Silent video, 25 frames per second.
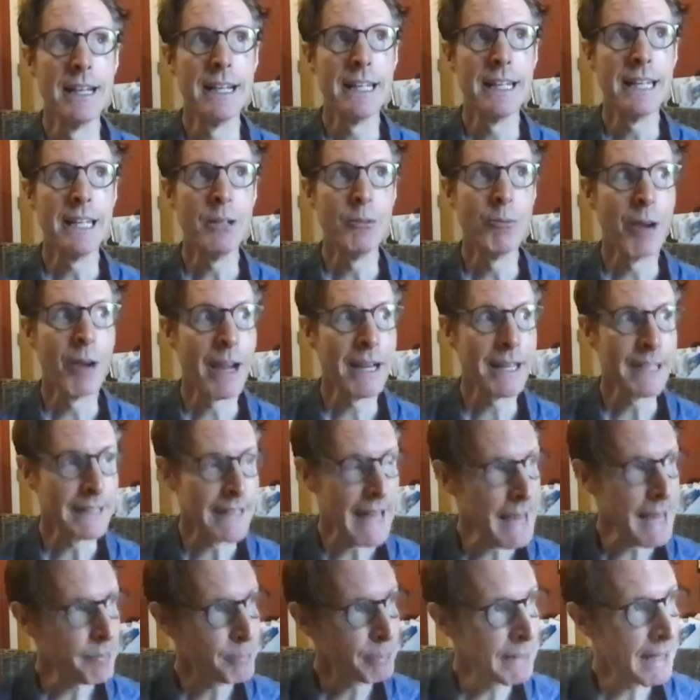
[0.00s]
in writing
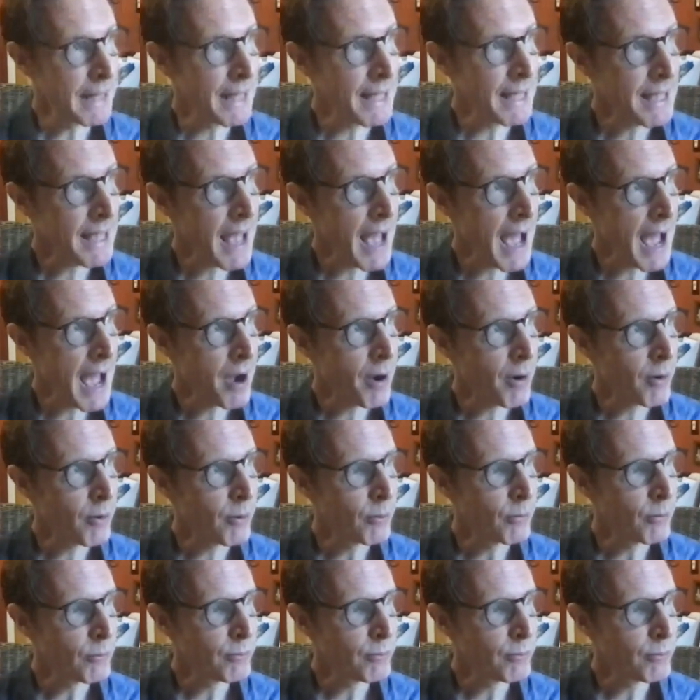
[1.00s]
that play how